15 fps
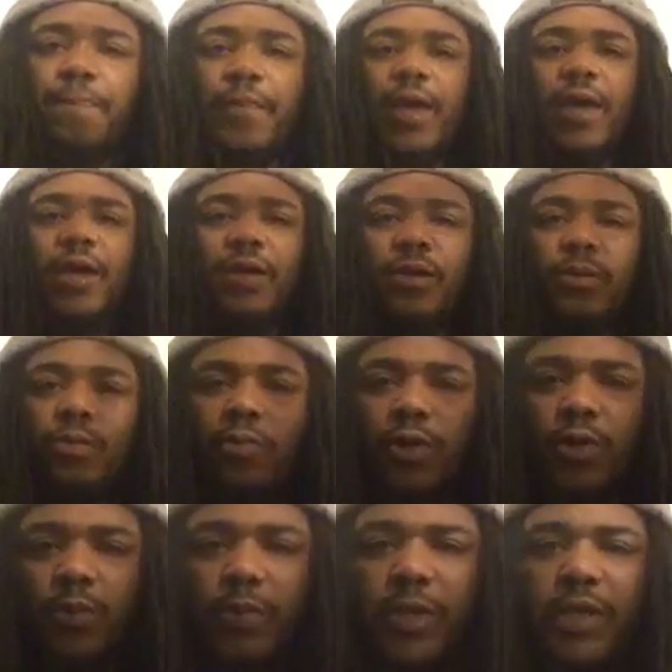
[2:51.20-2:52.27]
Now,
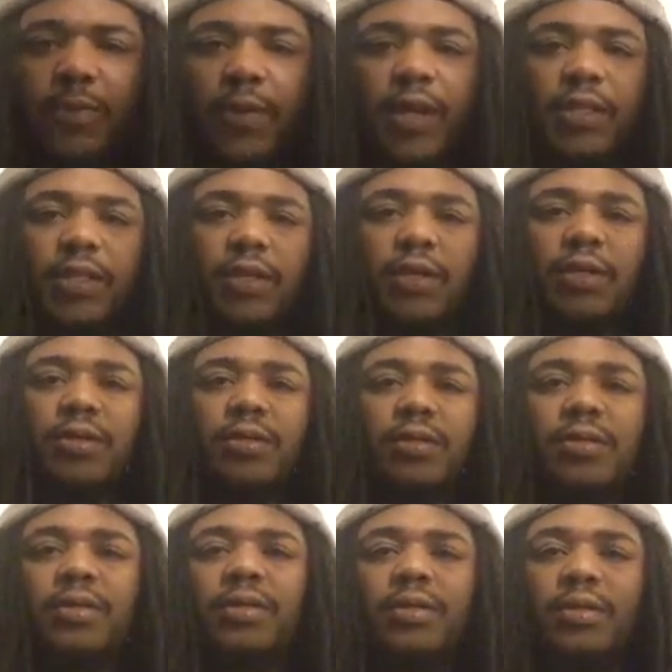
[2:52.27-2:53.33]
when you read right there
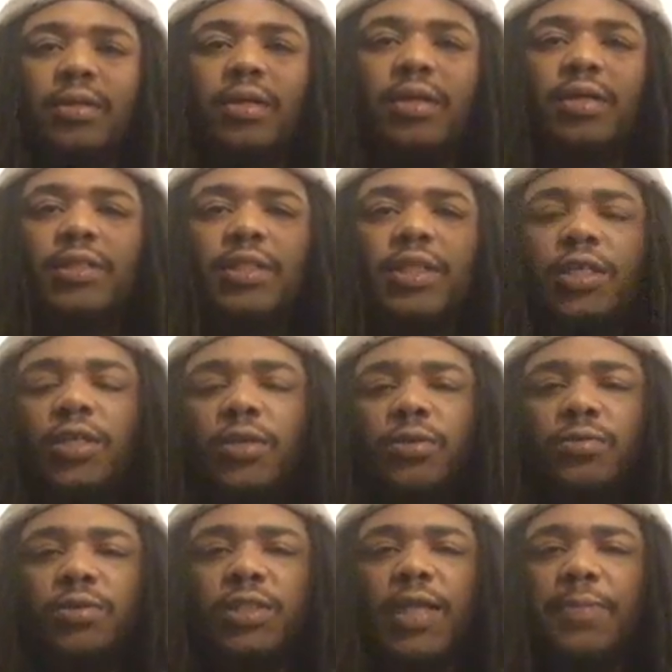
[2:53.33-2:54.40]
in
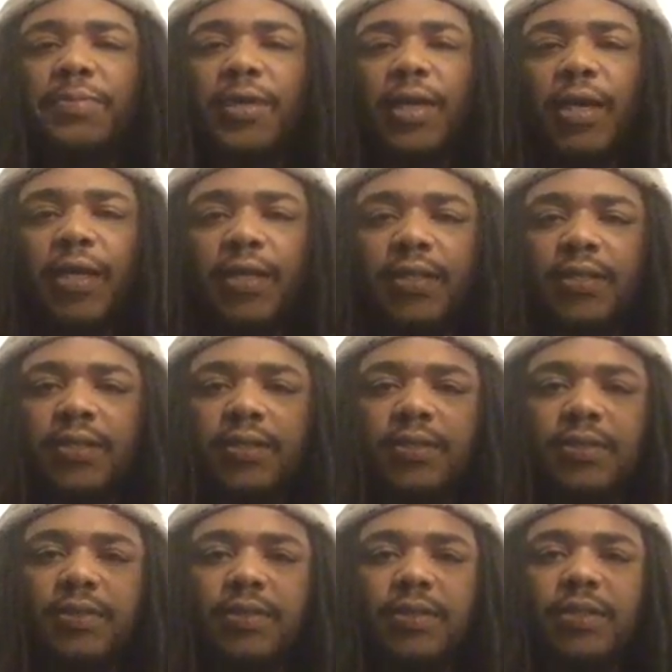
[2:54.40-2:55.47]
Ezekiel chapter 8,
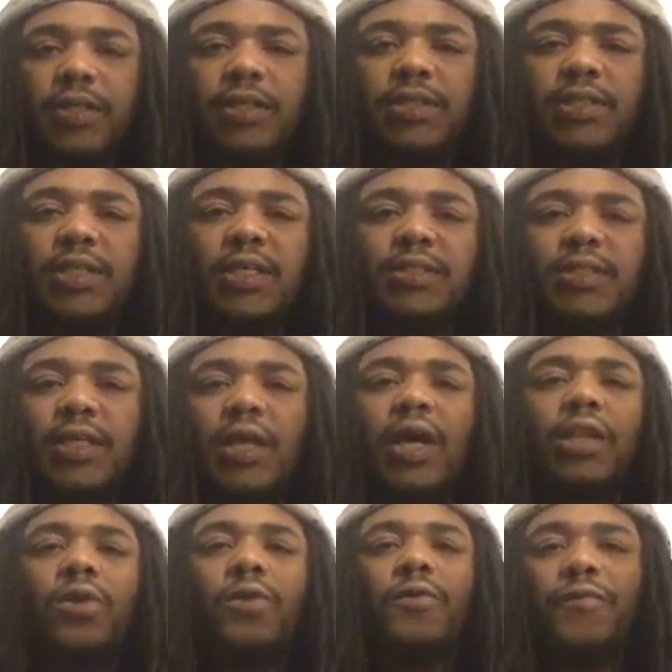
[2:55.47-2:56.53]
it says the
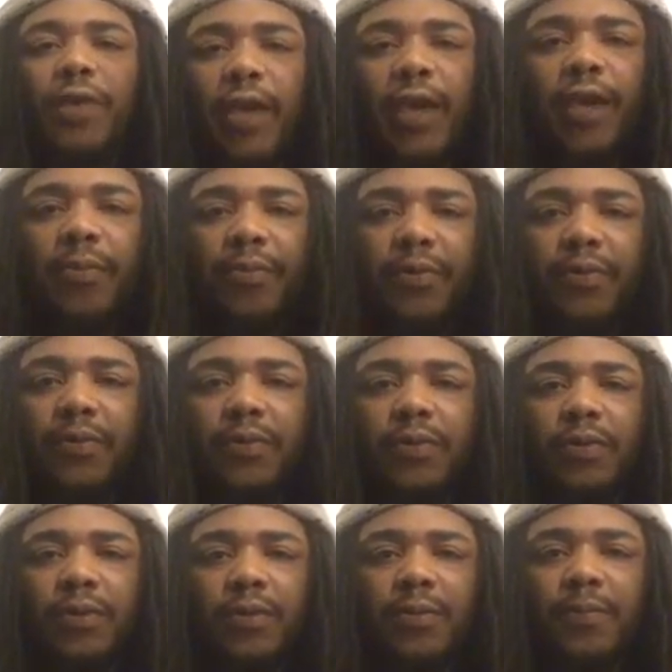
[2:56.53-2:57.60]
color of amber.
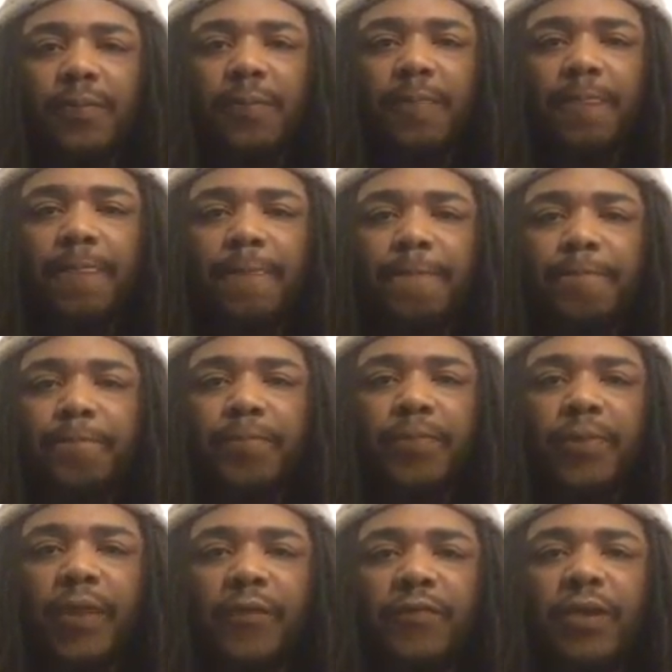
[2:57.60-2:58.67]

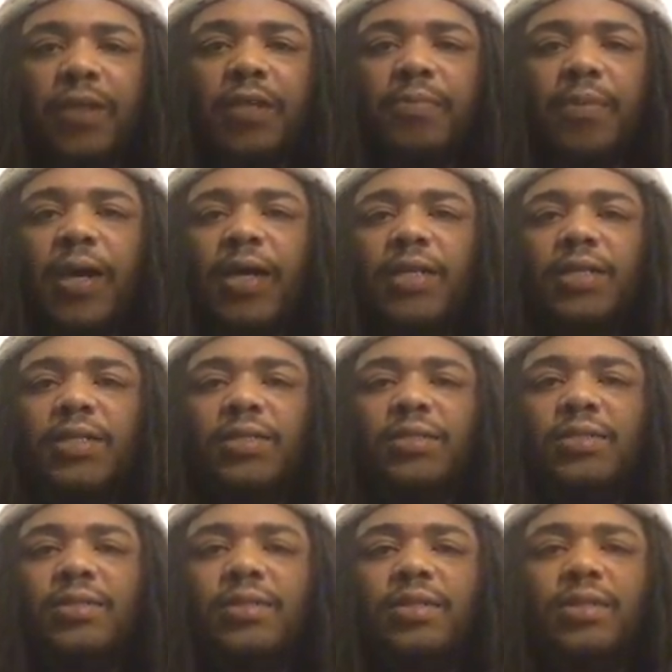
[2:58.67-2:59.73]
If anybody
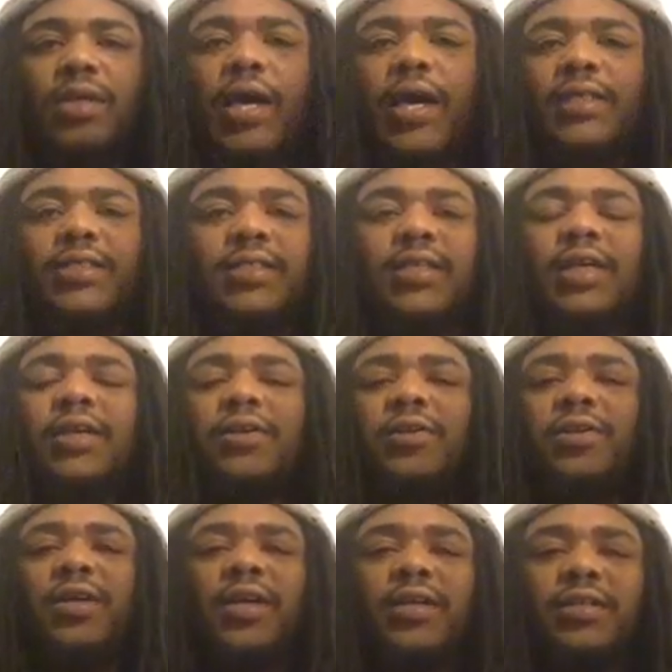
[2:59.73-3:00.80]
has the
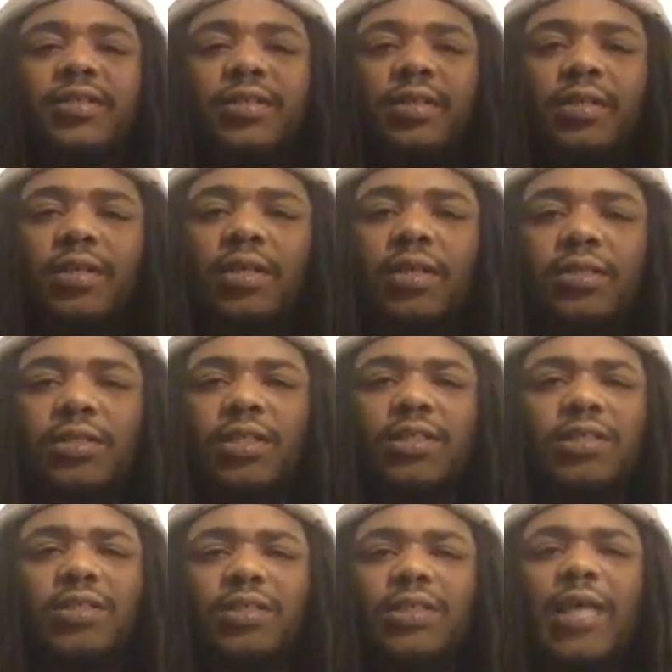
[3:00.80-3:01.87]
internet,
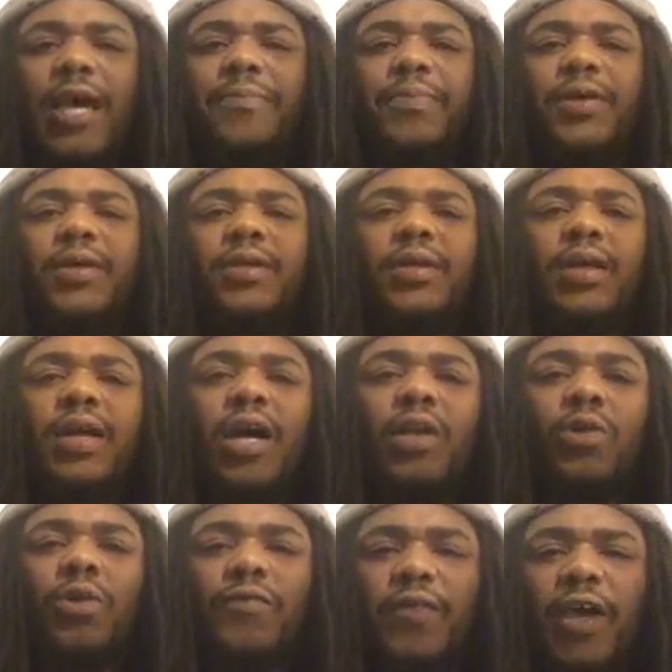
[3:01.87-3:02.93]
just type in the
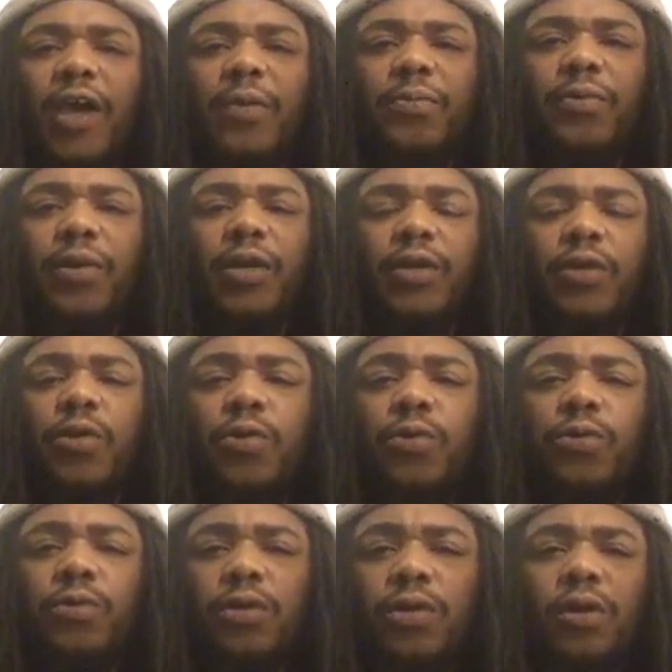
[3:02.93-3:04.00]
color of amber in
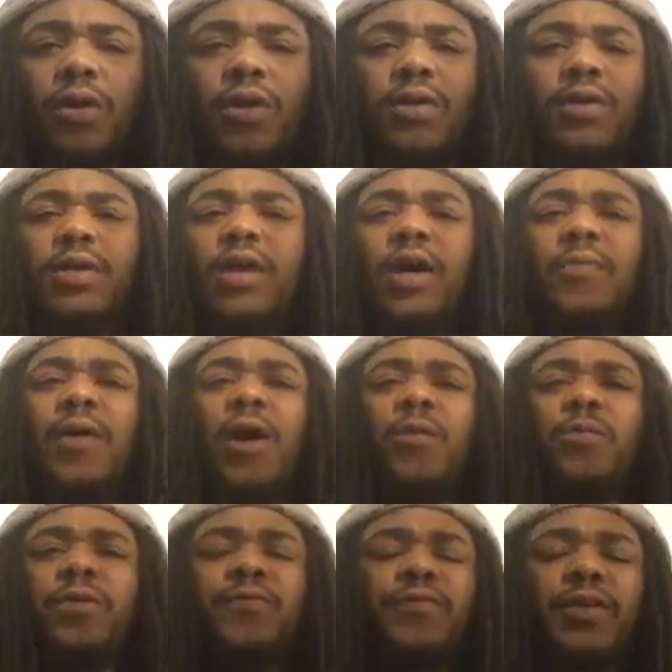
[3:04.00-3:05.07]
Google, and you're going to come
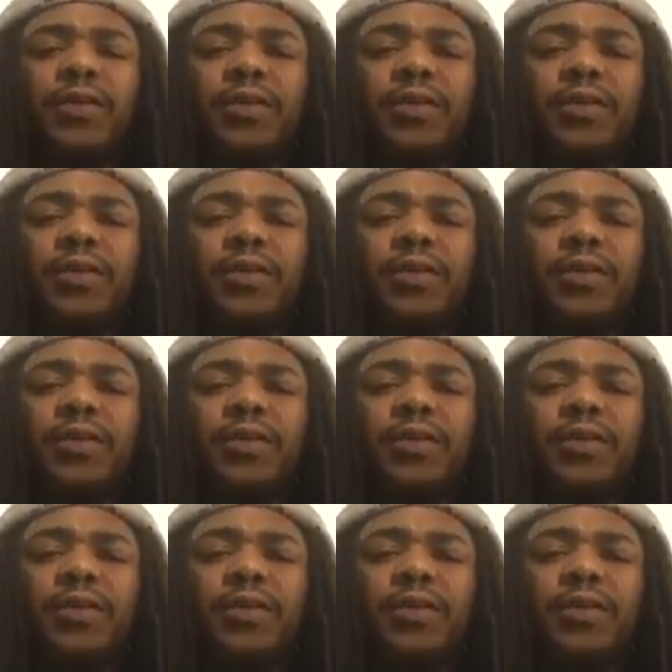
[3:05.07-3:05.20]
out with